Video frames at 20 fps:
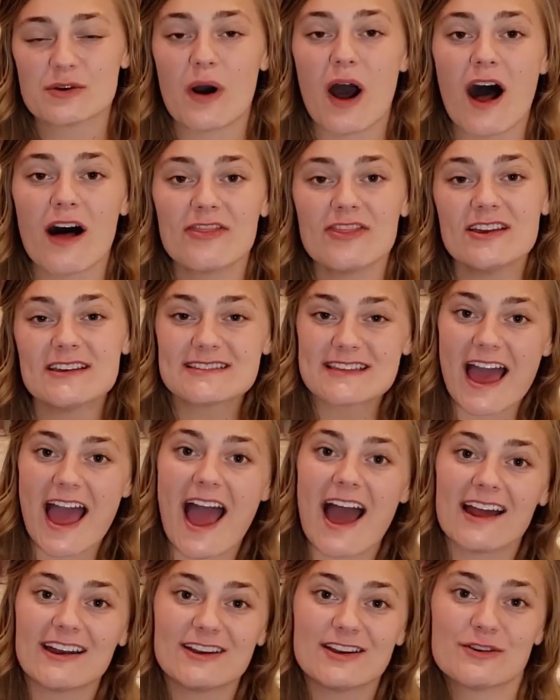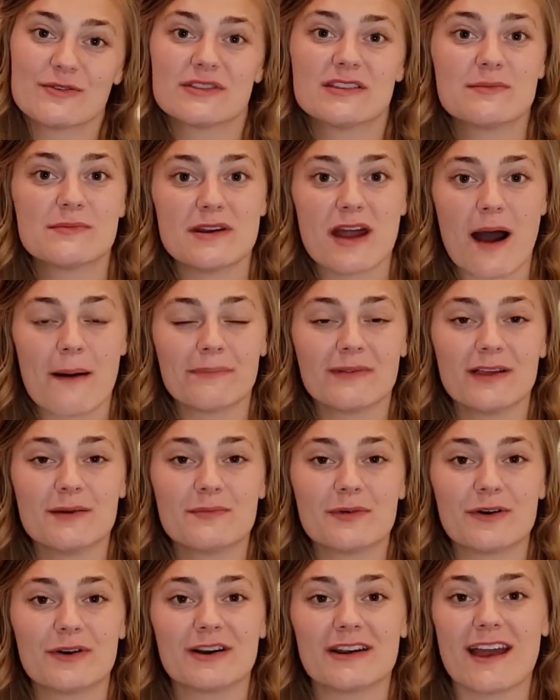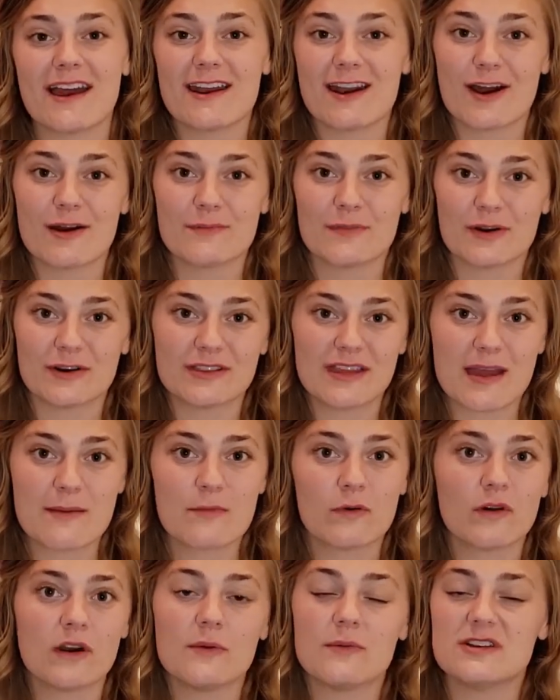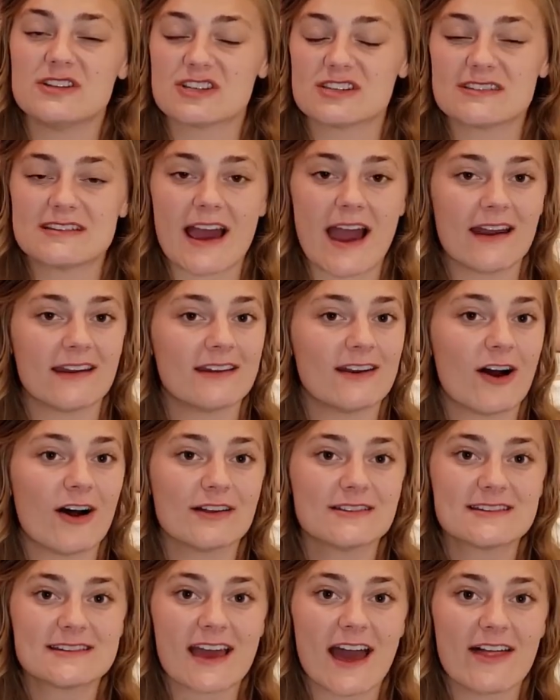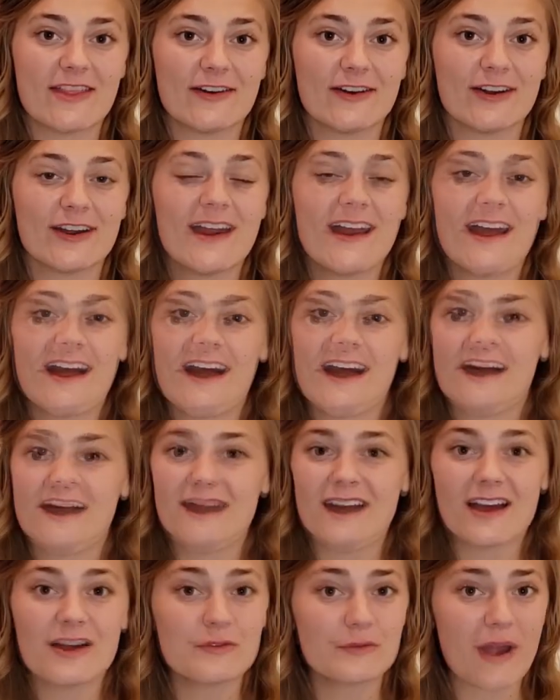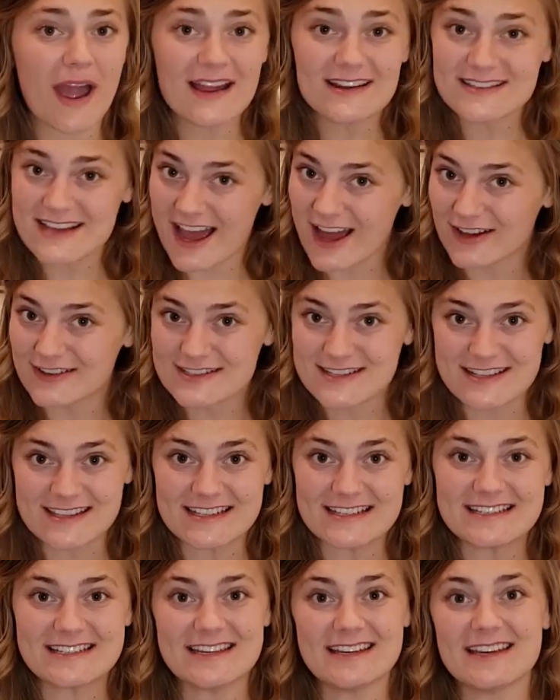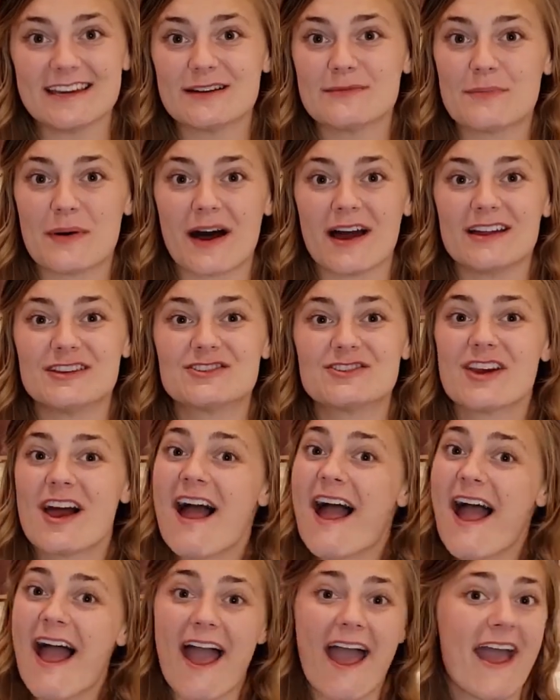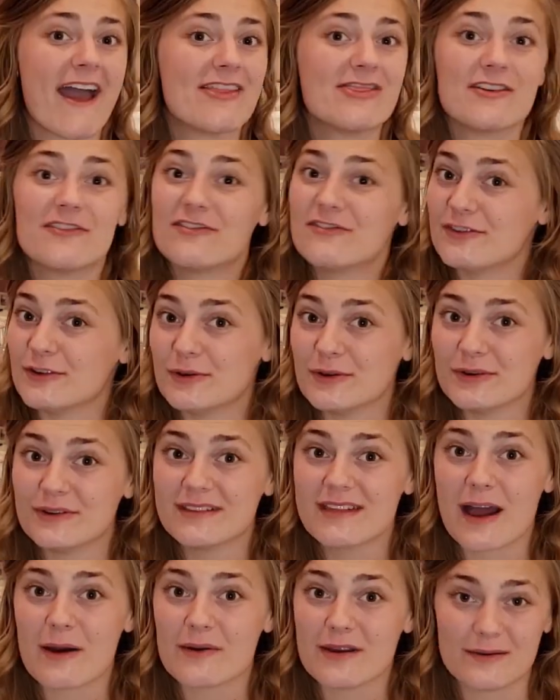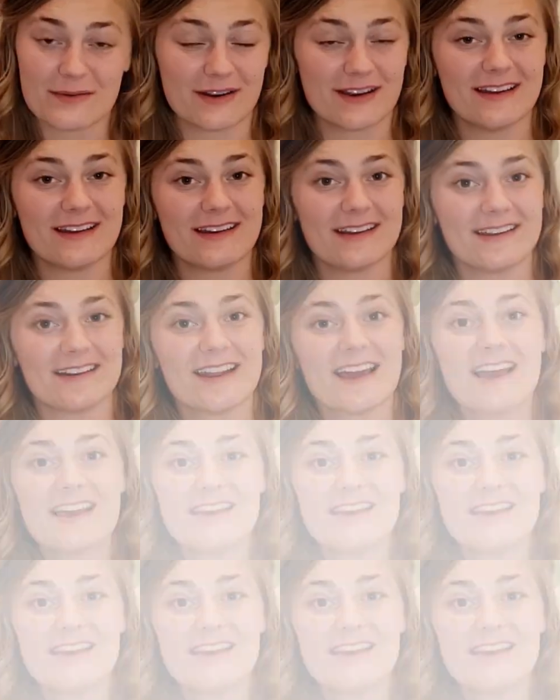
So all things that had to do with the Monopoly board and our birthday boy, we just tied it all together, right down to the tea and punch and the food that we were eating.